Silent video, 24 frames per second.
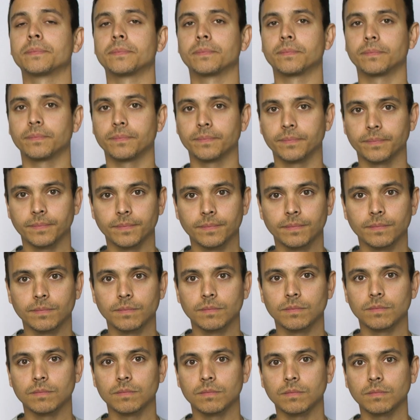
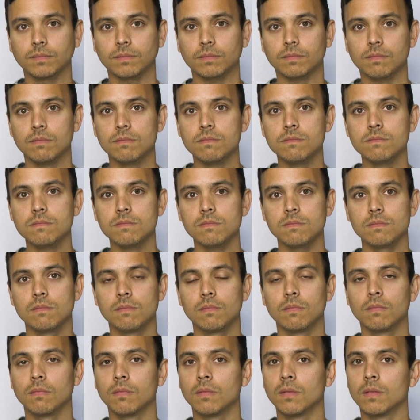
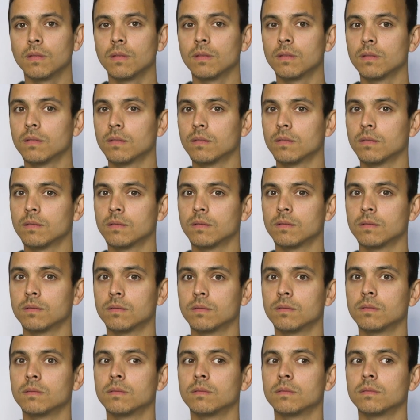
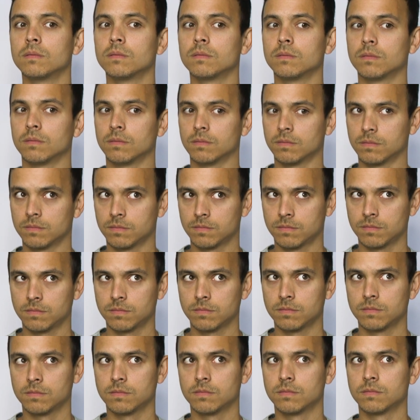
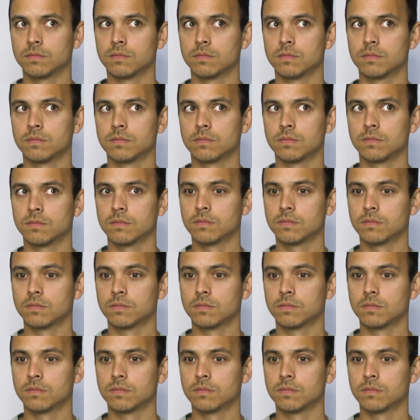[no speech]